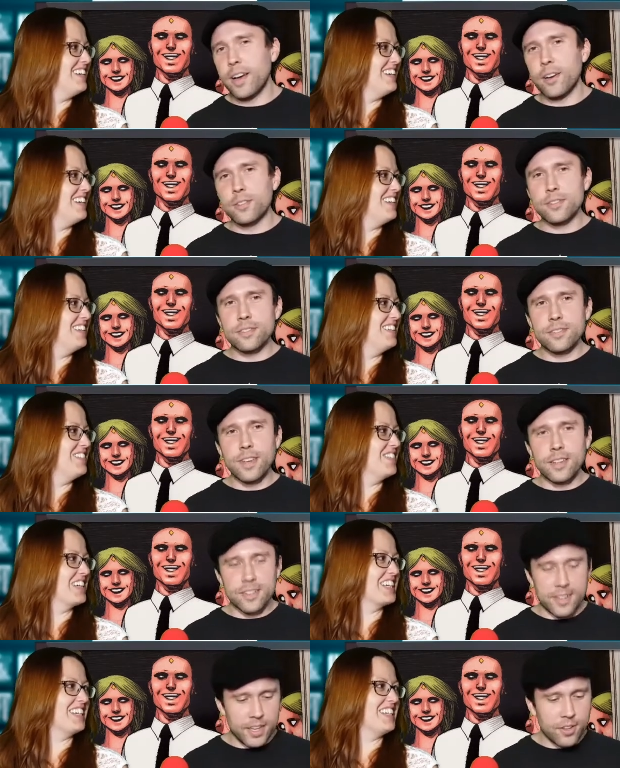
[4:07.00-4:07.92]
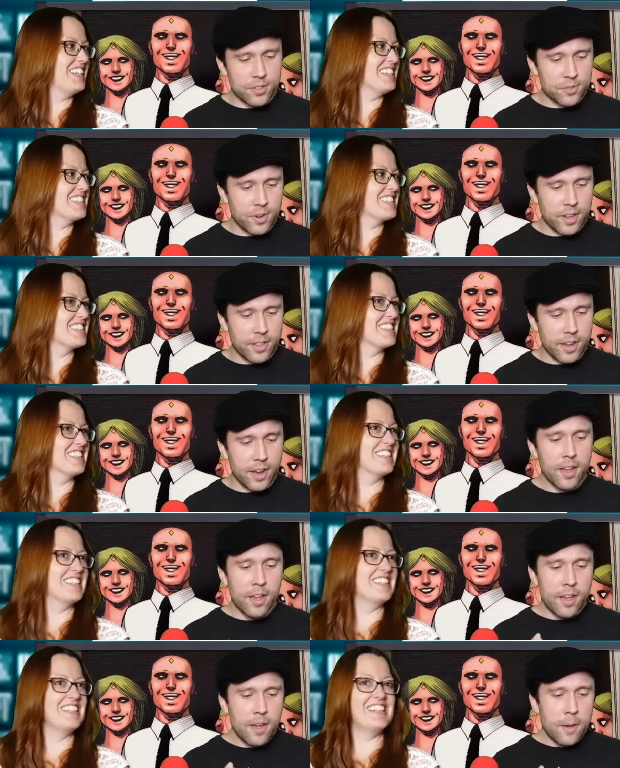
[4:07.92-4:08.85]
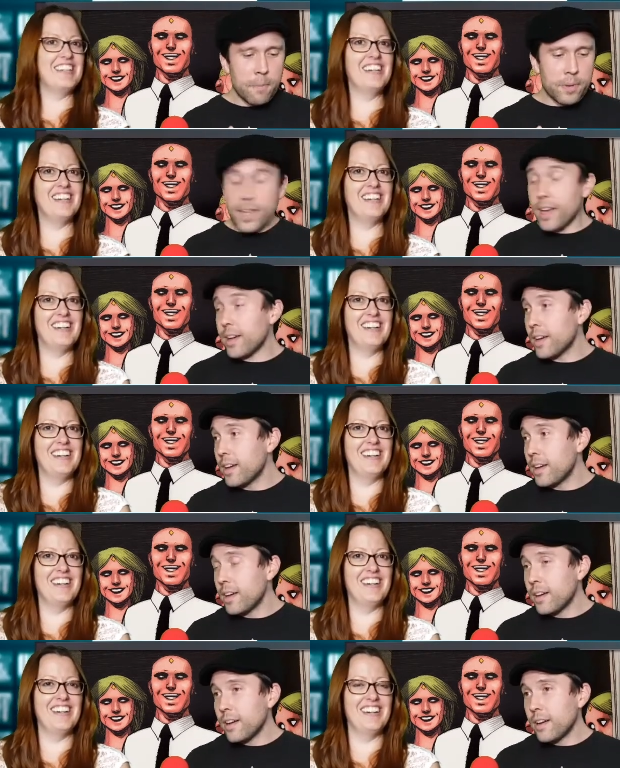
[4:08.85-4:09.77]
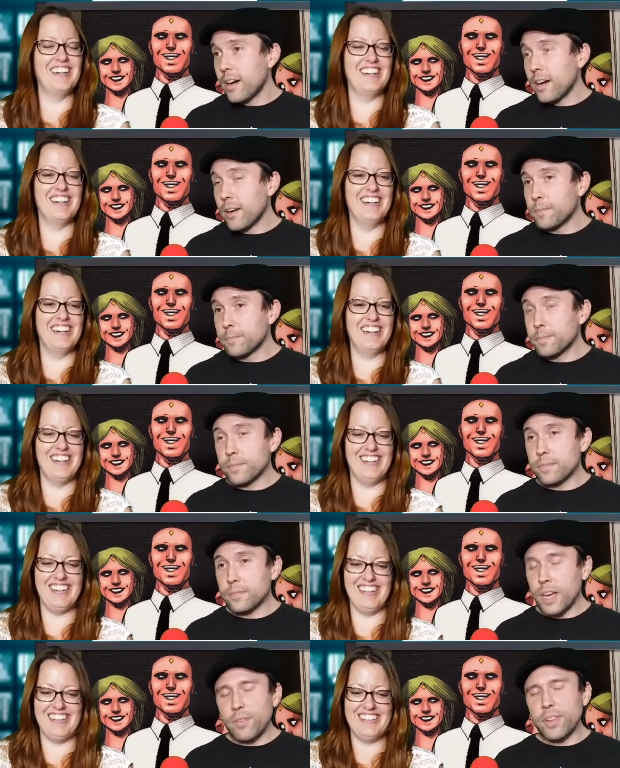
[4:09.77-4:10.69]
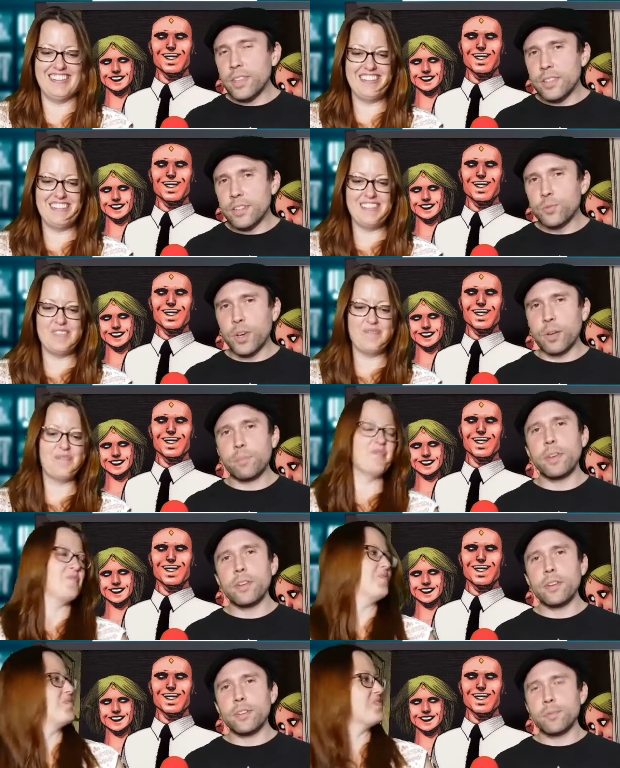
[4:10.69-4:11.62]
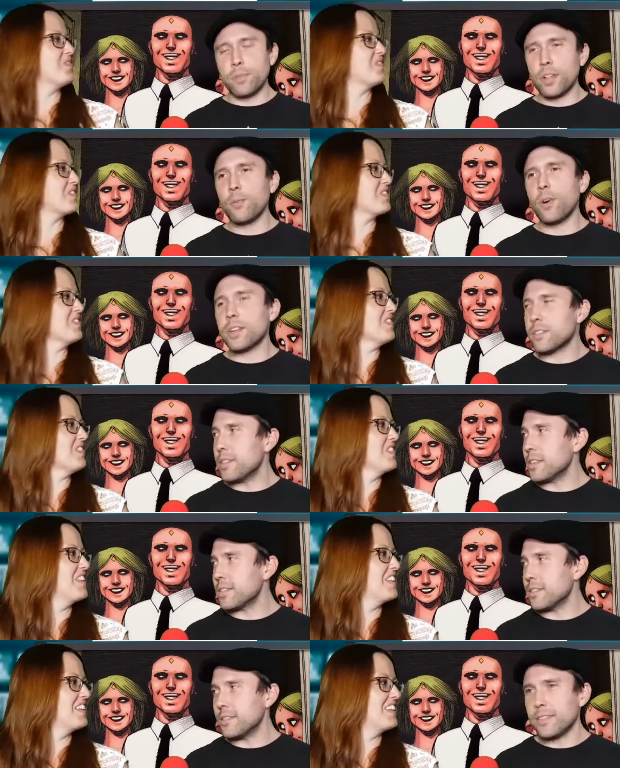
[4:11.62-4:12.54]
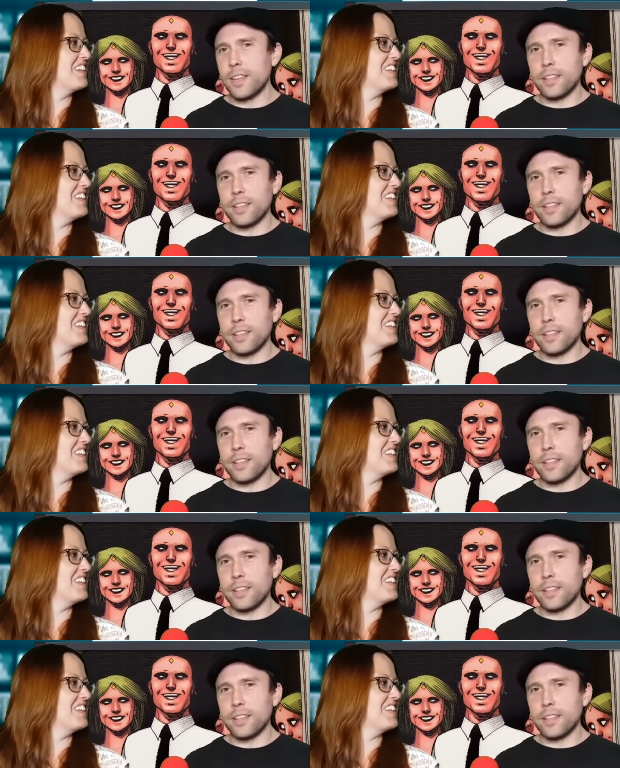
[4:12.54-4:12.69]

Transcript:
Speaker 1: our house and, oh and kill us or anything yeah. Um, I read this in his Wikipedia. He's probably watching this and,